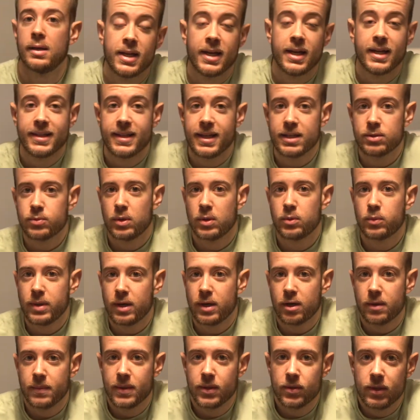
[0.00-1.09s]
Yeah, that's what we're
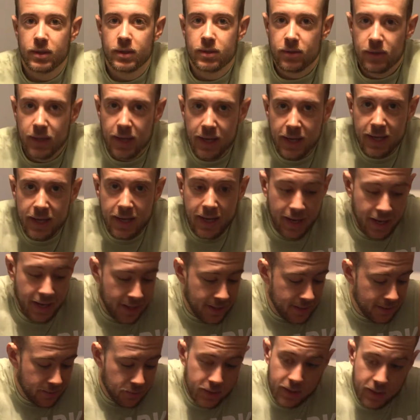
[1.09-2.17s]
gonna be doing today,
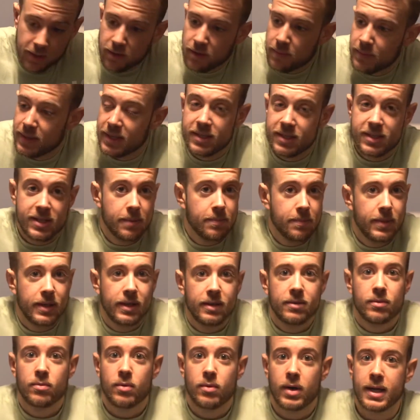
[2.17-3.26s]
and we're gonna be
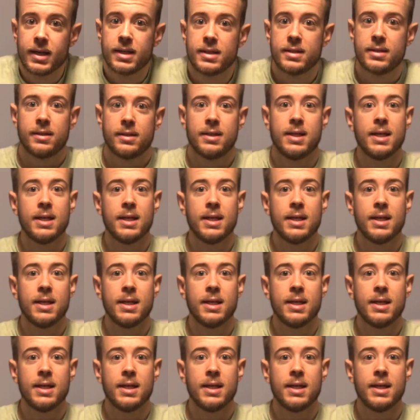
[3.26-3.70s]
jumping right